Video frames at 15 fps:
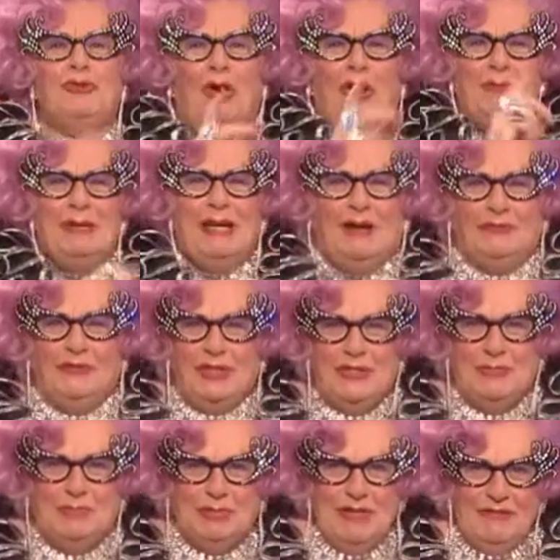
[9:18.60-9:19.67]
join me after
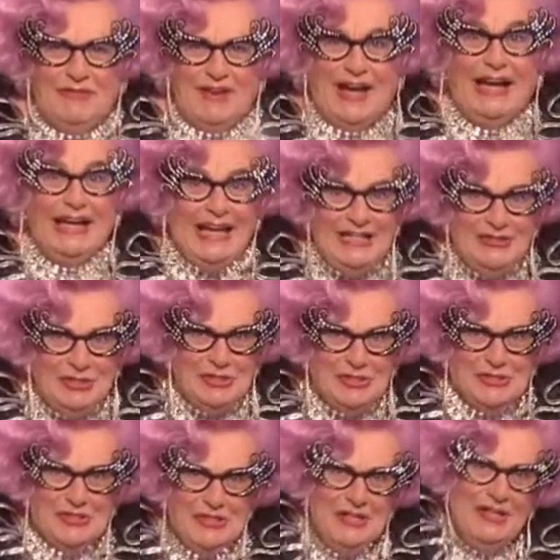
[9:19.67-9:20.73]
this brief
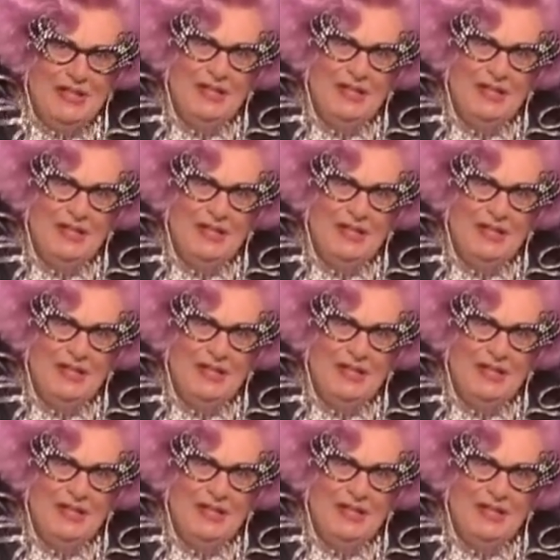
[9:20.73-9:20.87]
hiatus